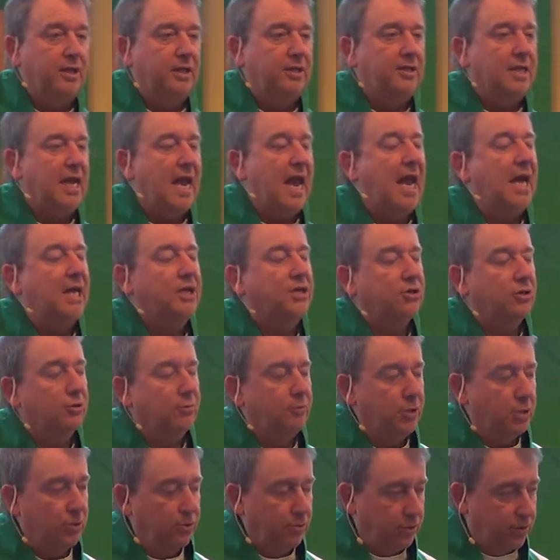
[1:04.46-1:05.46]
these
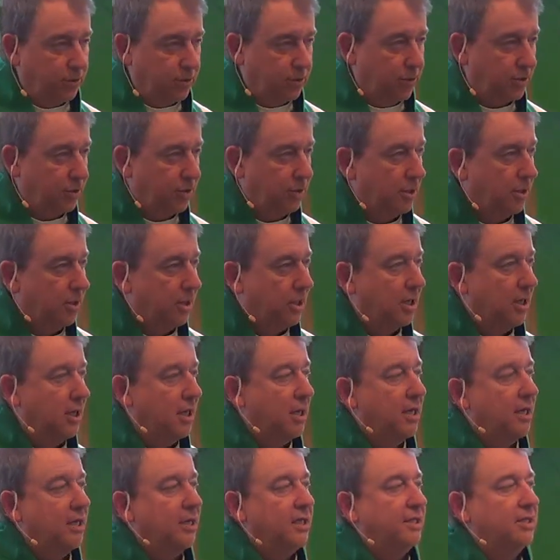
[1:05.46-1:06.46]
attributes,
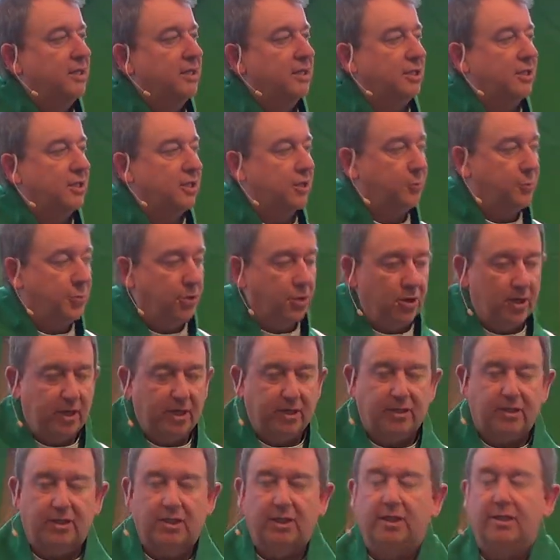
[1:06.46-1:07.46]
these
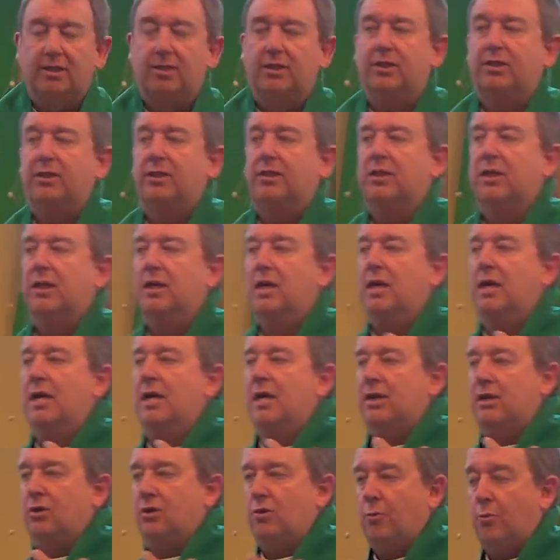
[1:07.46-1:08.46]
experiences
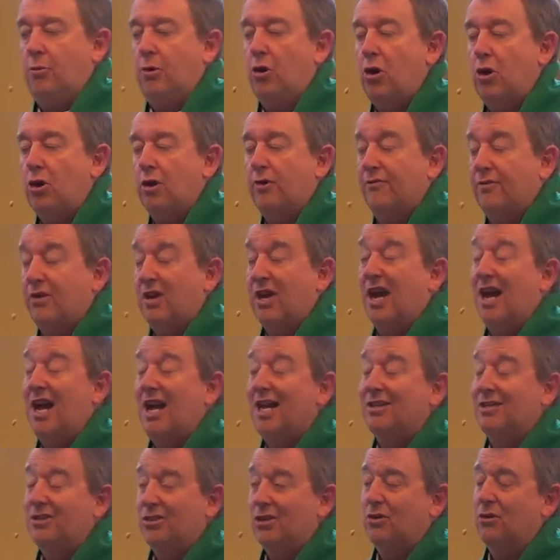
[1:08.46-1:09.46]
that are part of
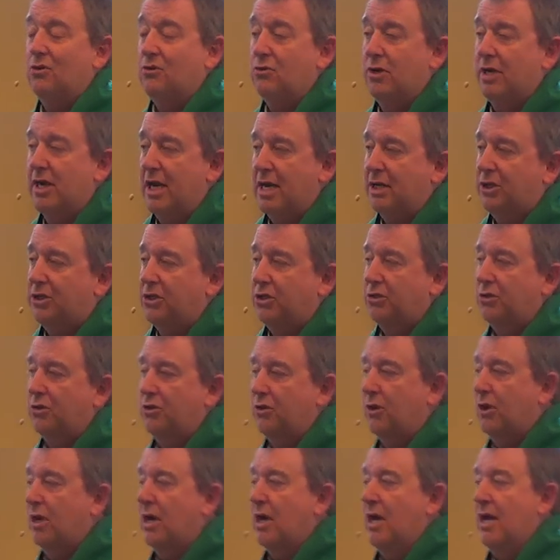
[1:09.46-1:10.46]
God's own
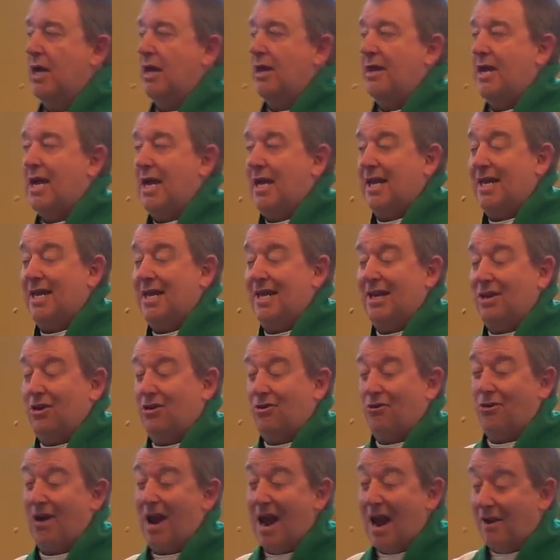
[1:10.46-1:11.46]
nature that
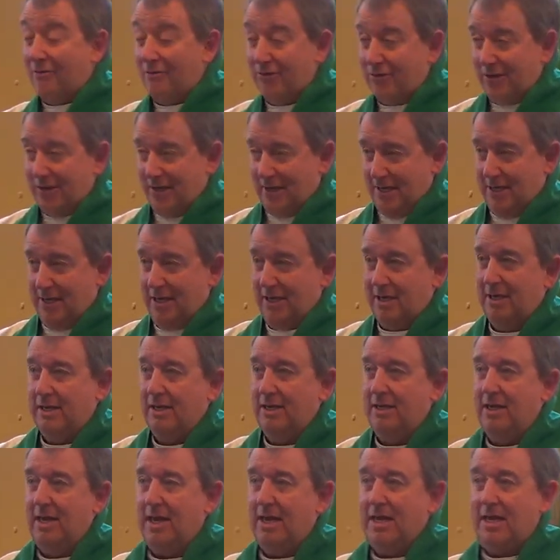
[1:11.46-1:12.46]
get grafted,
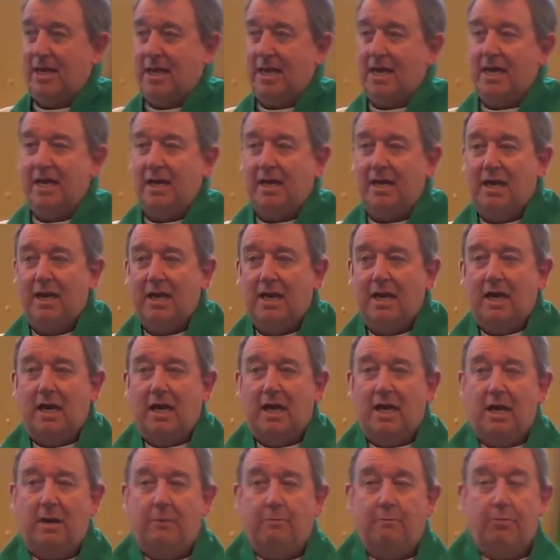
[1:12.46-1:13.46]
they get
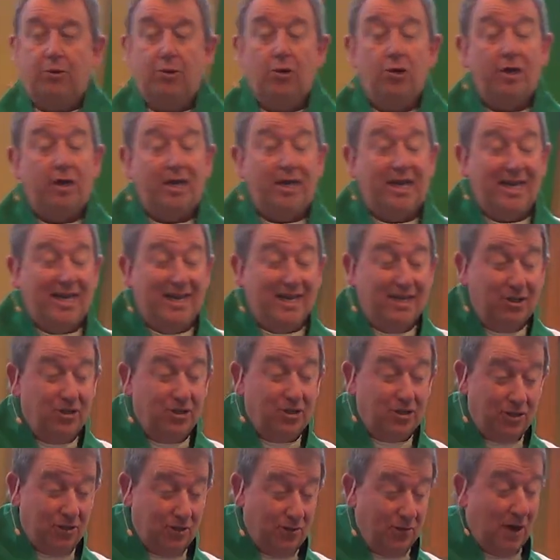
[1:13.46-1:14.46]
put
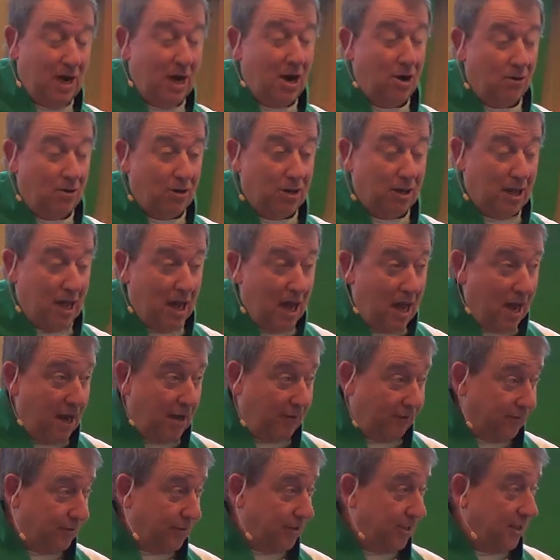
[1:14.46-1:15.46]
into our
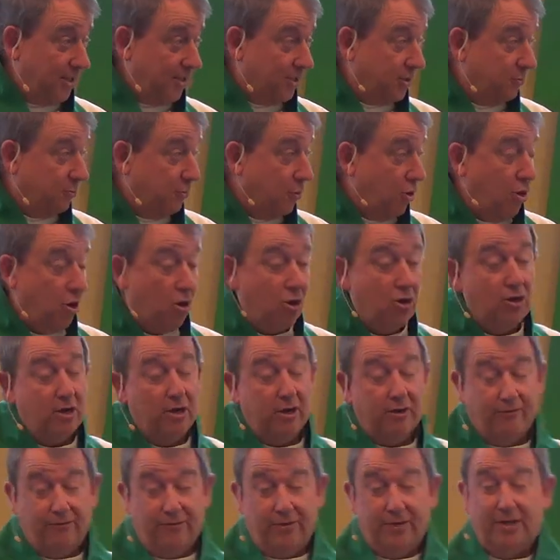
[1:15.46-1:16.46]
lives. It's
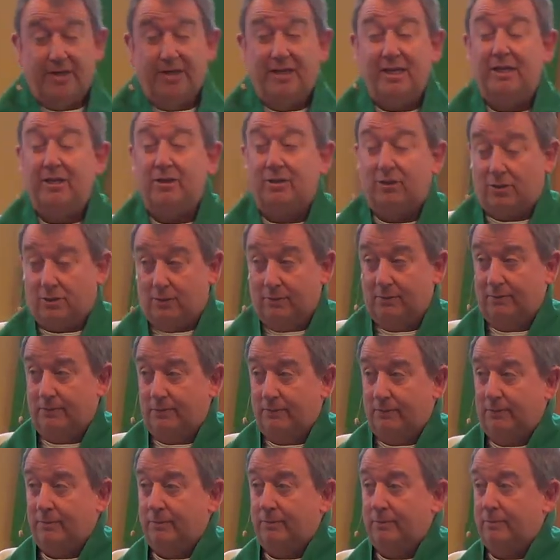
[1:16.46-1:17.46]
part of the deal
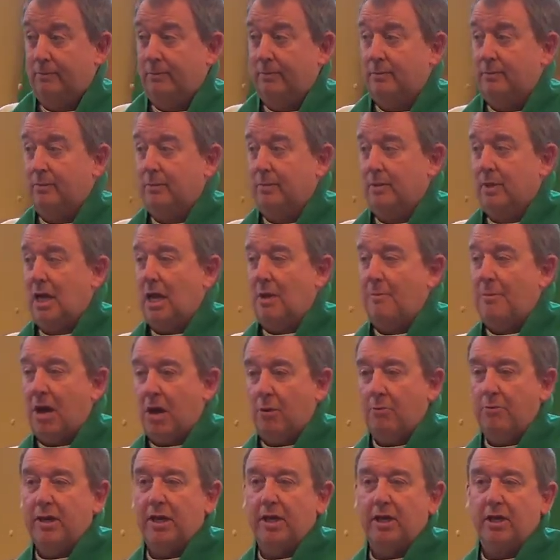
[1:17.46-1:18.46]

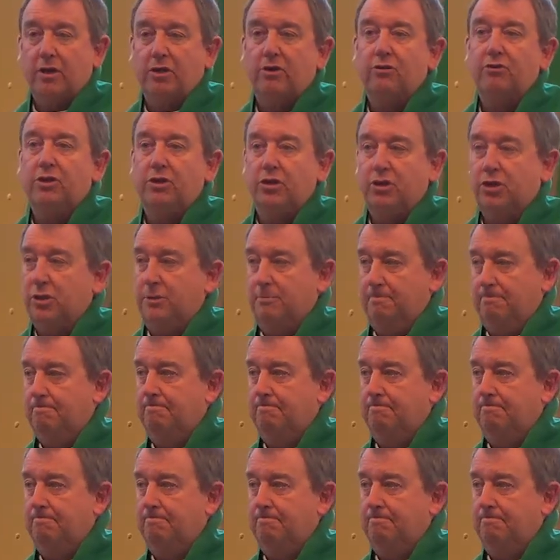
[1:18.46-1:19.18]
about being a Christian.